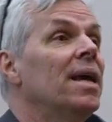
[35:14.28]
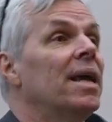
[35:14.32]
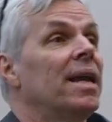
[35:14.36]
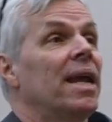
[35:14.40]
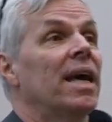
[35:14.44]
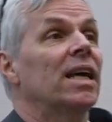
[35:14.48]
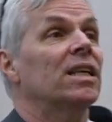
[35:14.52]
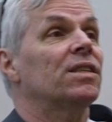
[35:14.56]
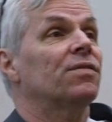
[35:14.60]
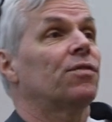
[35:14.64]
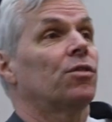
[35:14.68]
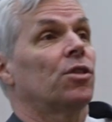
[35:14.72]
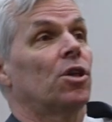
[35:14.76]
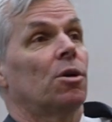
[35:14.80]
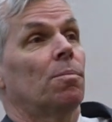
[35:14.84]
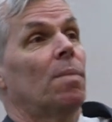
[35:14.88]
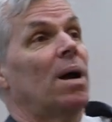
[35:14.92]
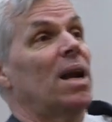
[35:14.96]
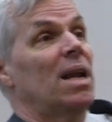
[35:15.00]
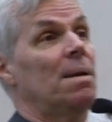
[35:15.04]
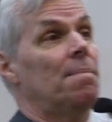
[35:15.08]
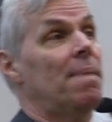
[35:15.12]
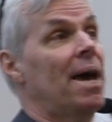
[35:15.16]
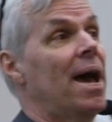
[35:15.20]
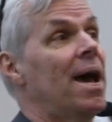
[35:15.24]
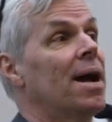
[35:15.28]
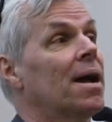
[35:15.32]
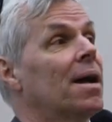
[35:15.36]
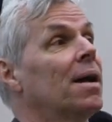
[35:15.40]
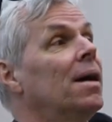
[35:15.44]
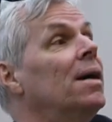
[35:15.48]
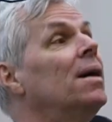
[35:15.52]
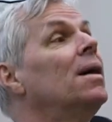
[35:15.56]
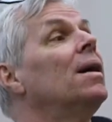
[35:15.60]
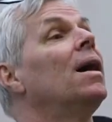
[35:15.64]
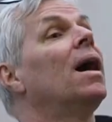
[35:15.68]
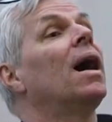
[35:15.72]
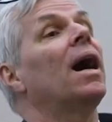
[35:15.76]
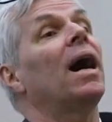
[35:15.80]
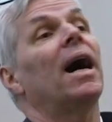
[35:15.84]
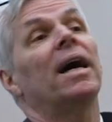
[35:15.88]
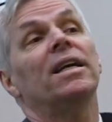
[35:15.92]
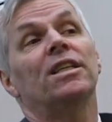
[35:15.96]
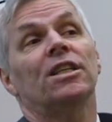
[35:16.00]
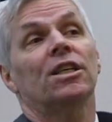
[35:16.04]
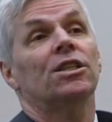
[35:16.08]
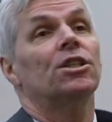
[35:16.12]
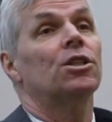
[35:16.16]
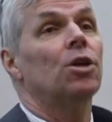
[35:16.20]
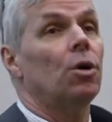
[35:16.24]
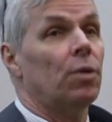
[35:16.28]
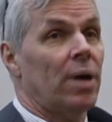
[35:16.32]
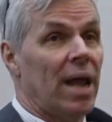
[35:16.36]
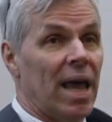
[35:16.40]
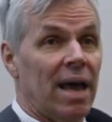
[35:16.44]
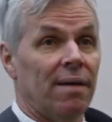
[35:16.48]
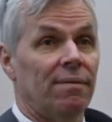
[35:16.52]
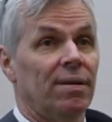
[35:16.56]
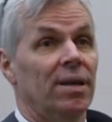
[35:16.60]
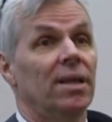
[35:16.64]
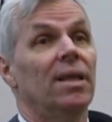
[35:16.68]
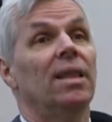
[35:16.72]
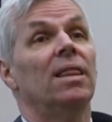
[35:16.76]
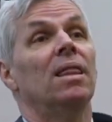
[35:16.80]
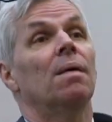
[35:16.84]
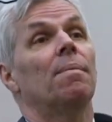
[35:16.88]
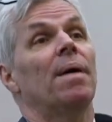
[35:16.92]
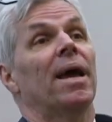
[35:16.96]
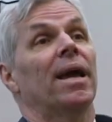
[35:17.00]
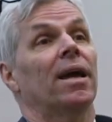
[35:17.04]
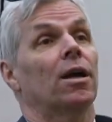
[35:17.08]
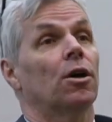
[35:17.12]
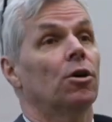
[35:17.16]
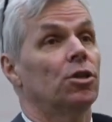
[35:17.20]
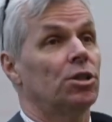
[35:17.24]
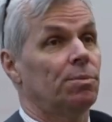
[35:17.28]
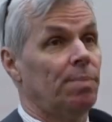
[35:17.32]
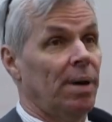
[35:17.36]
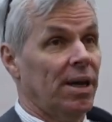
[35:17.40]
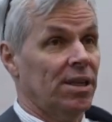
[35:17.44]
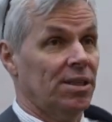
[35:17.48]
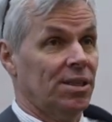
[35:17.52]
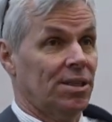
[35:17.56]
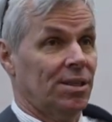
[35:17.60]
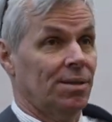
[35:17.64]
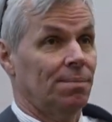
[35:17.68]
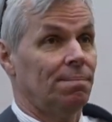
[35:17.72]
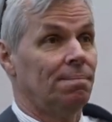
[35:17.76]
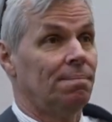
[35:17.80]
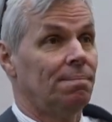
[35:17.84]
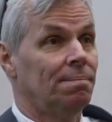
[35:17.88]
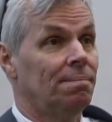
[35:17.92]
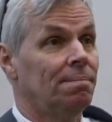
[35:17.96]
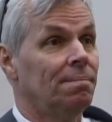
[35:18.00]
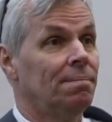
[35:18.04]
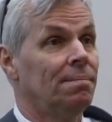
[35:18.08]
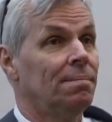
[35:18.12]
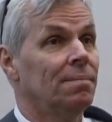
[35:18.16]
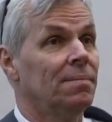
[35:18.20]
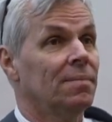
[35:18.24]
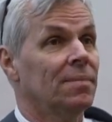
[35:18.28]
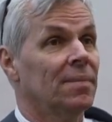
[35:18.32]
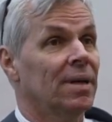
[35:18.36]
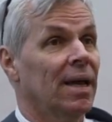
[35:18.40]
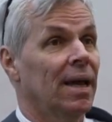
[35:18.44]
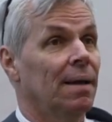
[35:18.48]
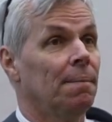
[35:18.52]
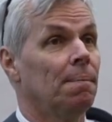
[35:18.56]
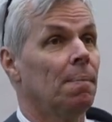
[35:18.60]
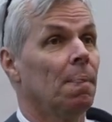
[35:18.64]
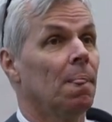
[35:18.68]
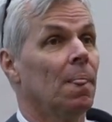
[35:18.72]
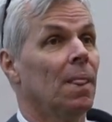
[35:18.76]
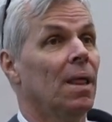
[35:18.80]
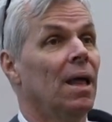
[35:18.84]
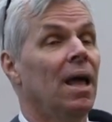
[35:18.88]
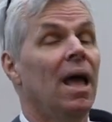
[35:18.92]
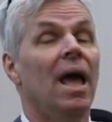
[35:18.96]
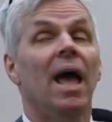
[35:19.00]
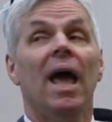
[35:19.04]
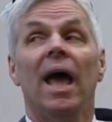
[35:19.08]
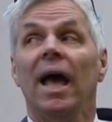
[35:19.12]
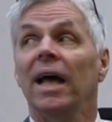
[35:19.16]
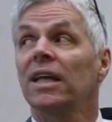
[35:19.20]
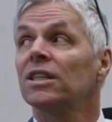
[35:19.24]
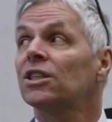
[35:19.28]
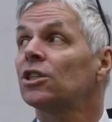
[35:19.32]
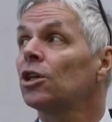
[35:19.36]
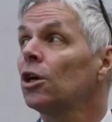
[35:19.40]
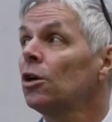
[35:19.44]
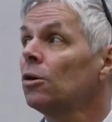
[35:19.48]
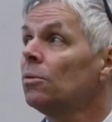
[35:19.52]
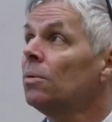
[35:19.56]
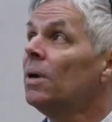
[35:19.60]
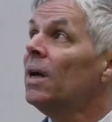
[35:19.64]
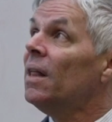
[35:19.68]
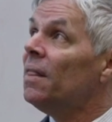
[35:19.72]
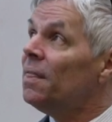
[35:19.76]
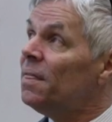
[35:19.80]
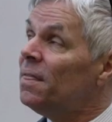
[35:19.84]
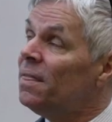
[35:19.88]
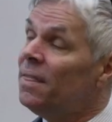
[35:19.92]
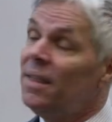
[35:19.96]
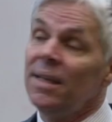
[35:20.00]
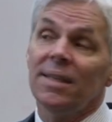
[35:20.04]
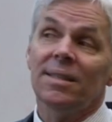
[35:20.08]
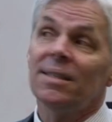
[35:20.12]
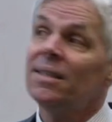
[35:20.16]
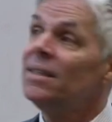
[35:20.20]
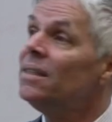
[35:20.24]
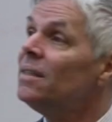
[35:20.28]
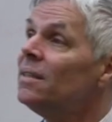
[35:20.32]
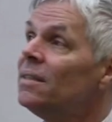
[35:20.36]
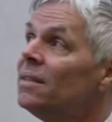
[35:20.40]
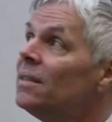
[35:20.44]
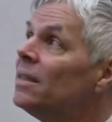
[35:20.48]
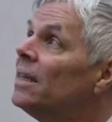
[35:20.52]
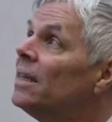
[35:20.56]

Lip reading: and ask for their money back, I just don't have it, and the bank goes bust, okay? And so this is